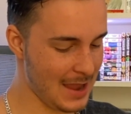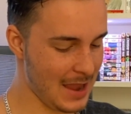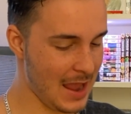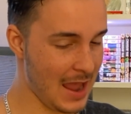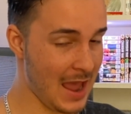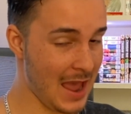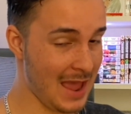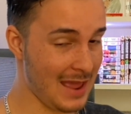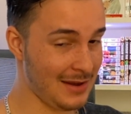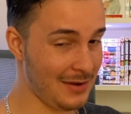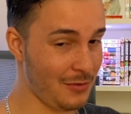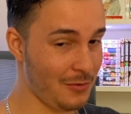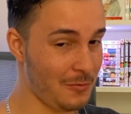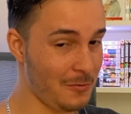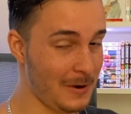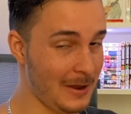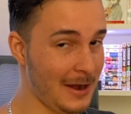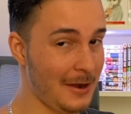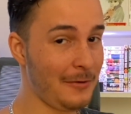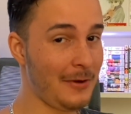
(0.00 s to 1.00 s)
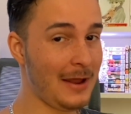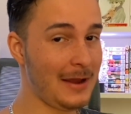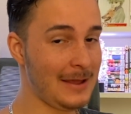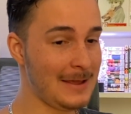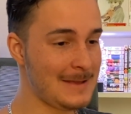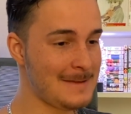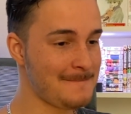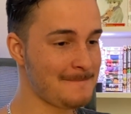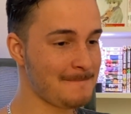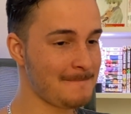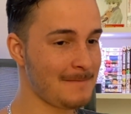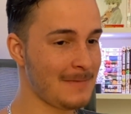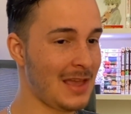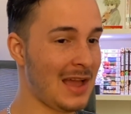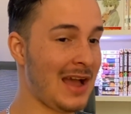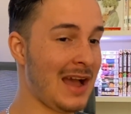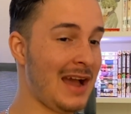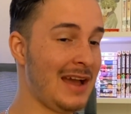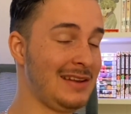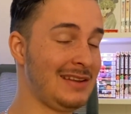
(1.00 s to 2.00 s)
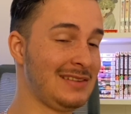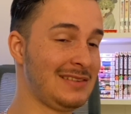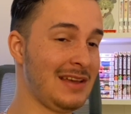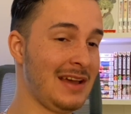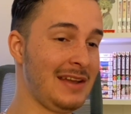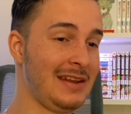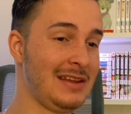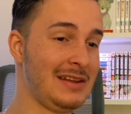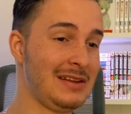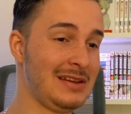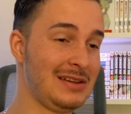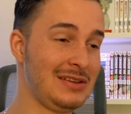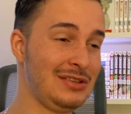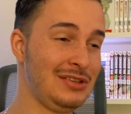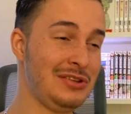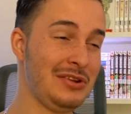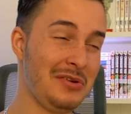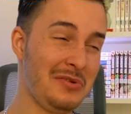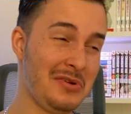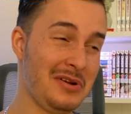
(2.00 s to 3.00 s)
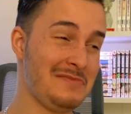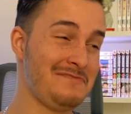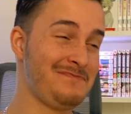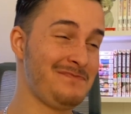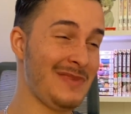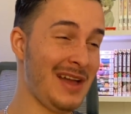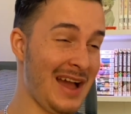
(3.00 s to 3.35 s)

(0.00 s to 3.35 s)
and when I read it, I decided, you know what,